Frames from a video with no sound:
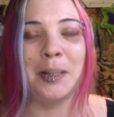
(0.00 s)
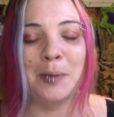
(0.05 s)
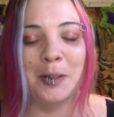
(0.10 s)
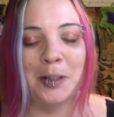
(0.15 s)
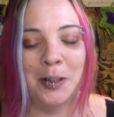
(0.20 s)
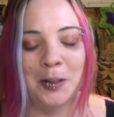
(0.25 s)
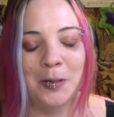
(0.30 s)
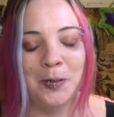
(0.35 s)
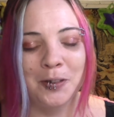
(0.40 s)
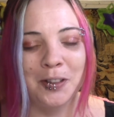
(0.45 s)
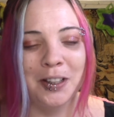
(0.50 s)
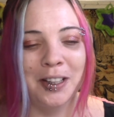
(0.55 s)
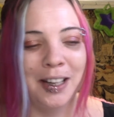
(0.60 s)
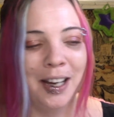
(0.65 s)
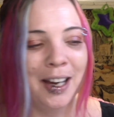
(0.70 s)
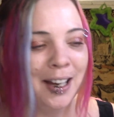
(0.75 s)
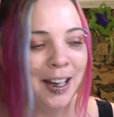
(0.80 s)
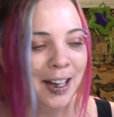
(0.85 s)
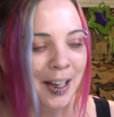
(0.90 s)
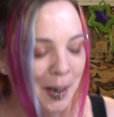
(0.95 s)
but
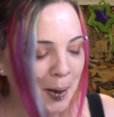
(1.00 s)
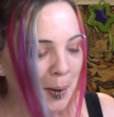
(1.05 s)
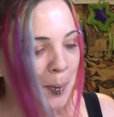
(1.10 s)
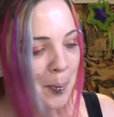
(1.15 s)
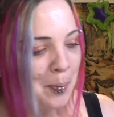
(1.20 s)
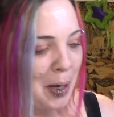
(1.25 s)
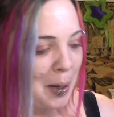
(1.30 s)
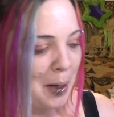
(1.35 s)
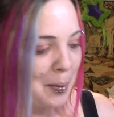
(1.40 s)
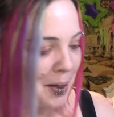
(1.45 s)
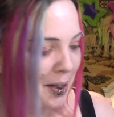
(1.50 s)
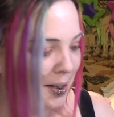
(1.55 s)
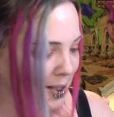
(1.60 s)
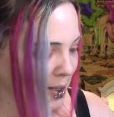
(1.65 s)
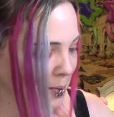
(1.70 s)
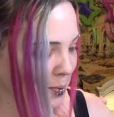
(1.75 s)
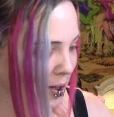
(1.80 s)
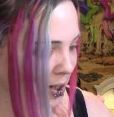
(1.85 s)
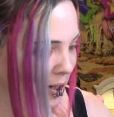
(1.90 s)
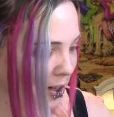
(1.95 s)
hopefully maybe
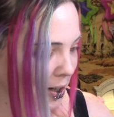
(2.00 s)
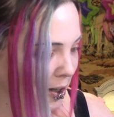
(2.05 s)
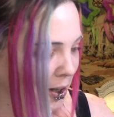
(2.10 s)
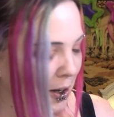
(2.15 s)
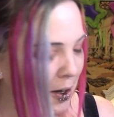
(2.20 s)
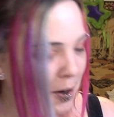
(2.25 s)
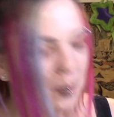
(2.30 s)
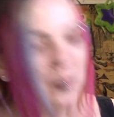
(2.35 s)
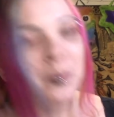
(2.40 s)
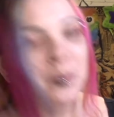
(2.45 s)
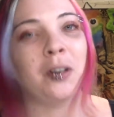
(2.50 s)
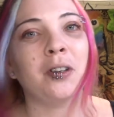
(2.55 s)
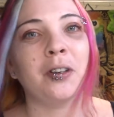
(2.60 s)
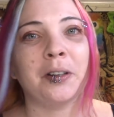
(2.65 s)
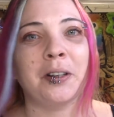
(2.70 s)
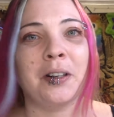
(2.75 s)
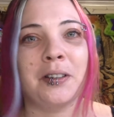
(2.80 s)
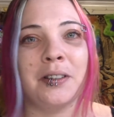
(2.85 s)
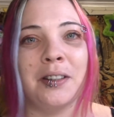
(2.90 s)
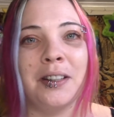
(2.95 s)
somebody will
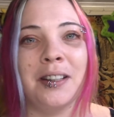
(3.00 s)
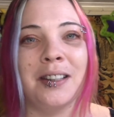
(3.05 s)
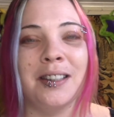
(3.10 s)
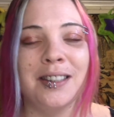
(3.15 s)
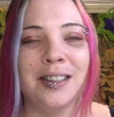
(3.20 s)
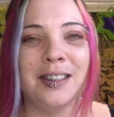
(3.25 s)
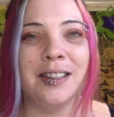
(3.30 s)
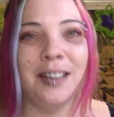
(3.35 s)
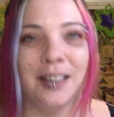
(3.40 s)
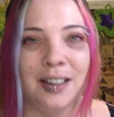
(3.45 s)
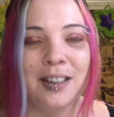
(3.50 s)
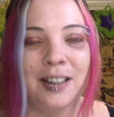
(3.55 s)
click on this